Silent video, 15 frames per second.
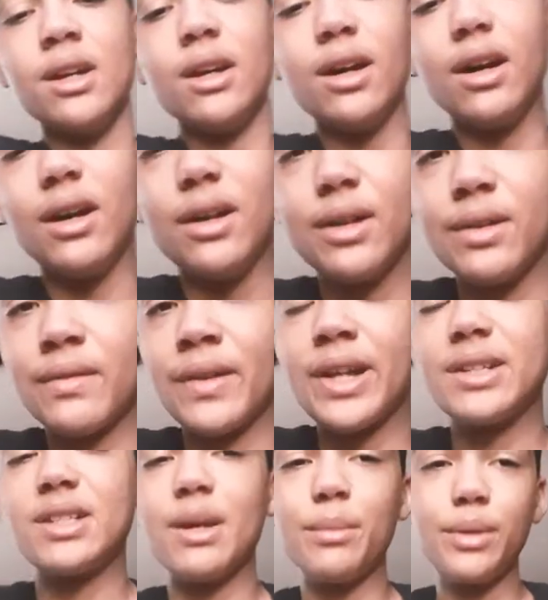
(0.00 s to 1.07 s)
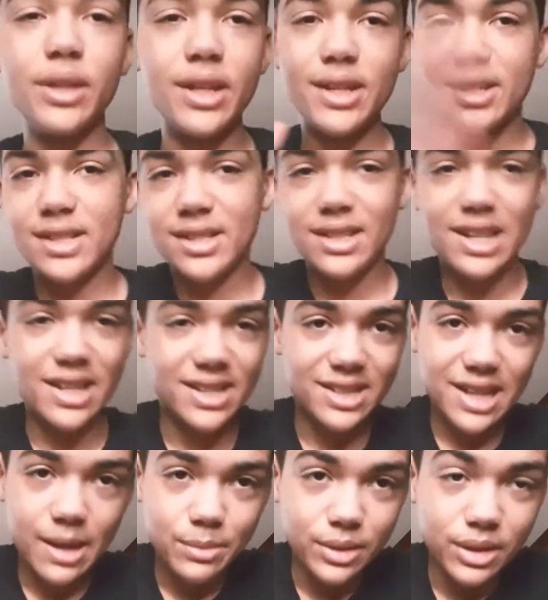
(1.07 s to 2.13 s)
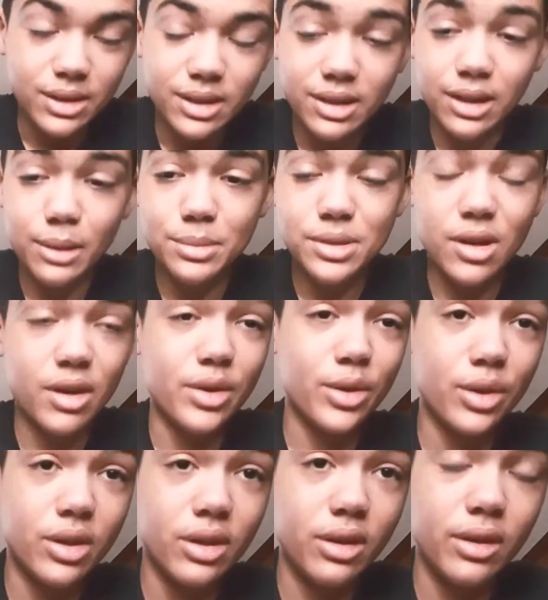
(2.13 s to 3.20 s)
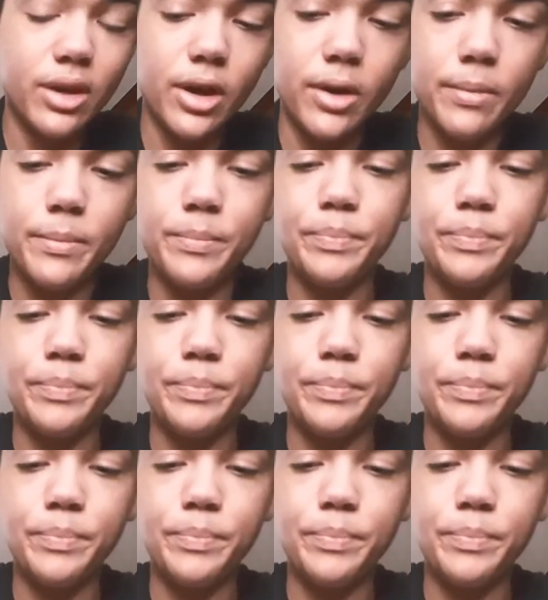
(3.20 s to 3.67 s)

Uh, reassembly, sl slap the, the clips on, you're good to go.